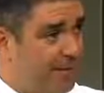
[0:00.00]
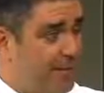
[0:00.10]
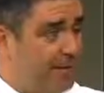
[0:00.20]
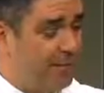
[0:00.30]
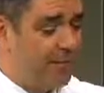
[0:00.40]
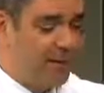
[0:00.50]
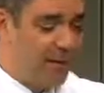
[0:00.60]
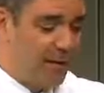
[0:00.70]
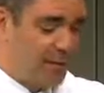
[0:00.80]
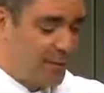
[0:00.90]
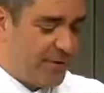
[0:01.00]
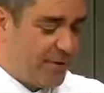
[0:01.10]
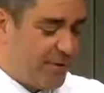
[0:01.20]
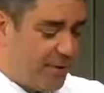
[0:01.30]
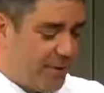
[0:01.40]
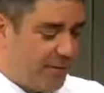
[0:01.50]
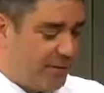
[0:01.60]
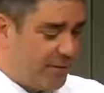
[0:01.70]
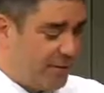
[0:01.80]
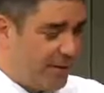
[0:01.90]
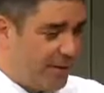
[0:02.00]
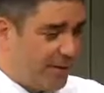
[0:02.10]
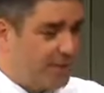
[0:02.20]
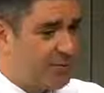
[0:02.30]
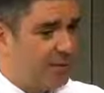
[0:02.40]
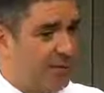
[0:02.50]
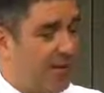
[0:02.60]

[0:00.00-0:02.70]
The reason with cholesterol,